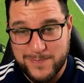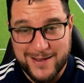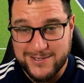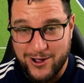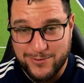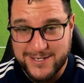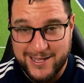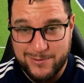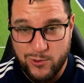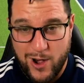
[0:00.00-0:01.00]
spent time
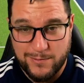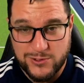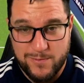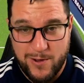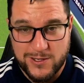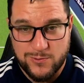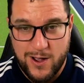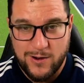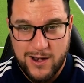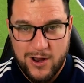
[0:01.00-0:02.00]
setting them all up, so we might as
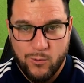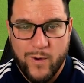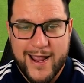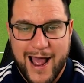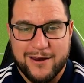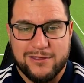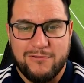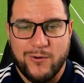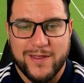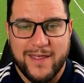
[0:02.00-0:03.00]
well. We had a
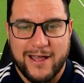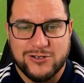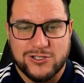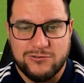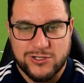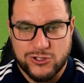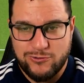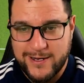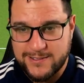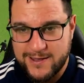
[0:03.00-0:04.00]
throw in there and just threw it
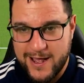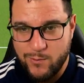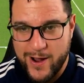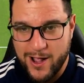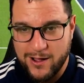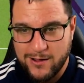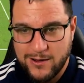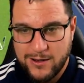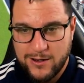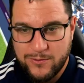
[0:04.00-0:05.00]
straight to their winger,
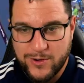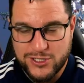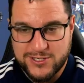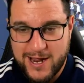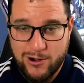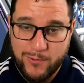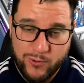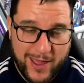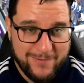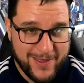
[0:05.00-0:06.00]
which is
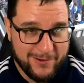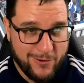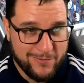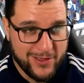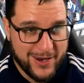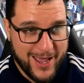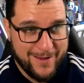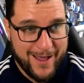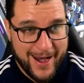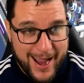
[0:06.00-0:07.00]
terrible. They've hit the roof of the
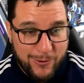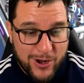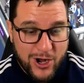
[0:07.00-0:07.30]
net. An hour